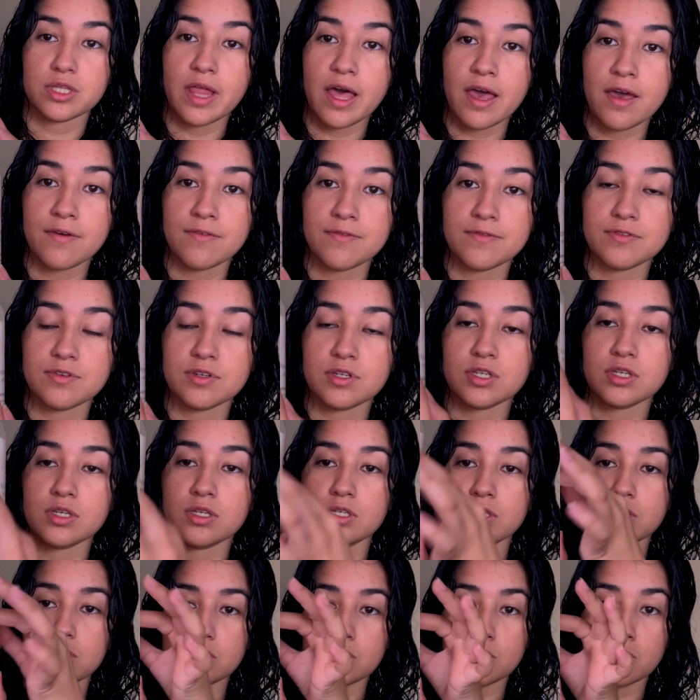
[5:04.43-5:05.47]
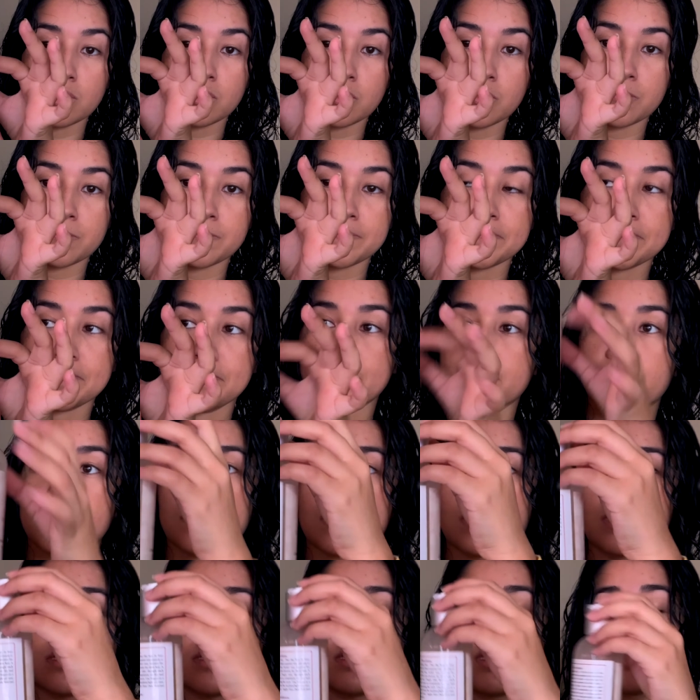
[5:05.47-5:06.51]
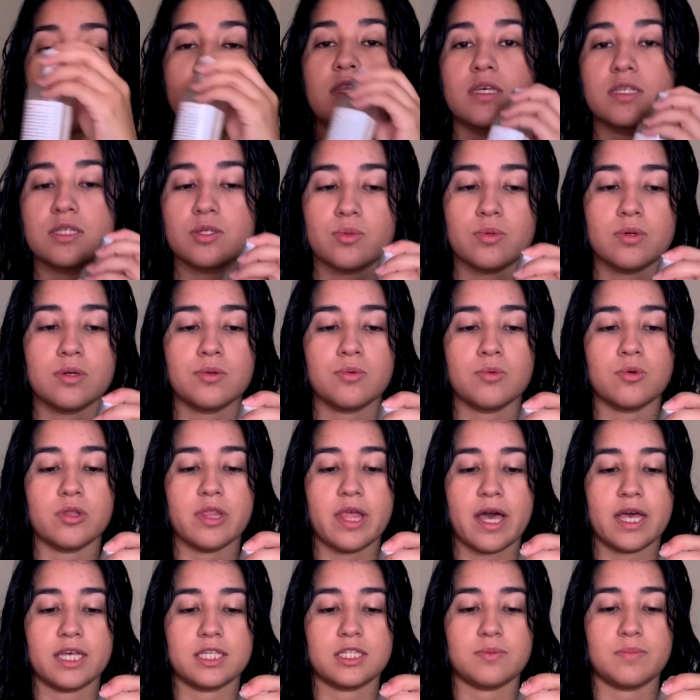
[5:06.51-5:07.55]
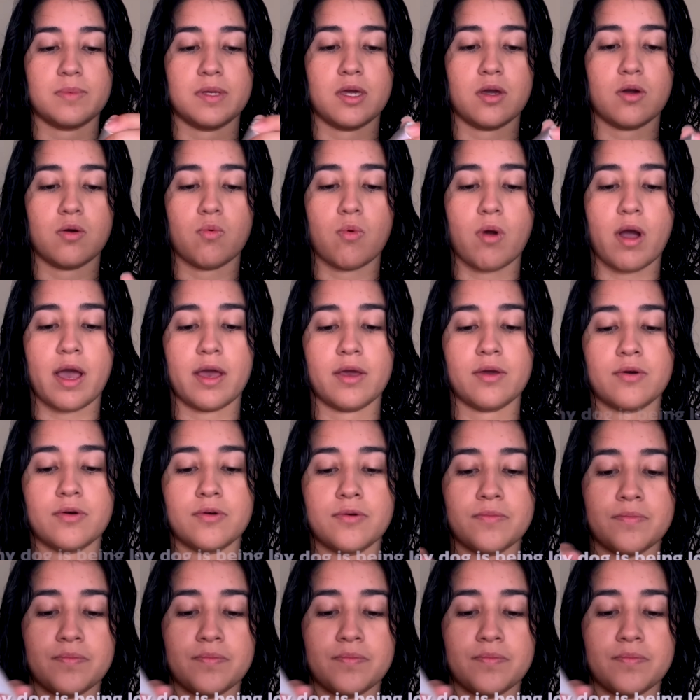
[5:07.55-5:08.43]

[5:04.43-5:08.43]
left, so this one will last me a while.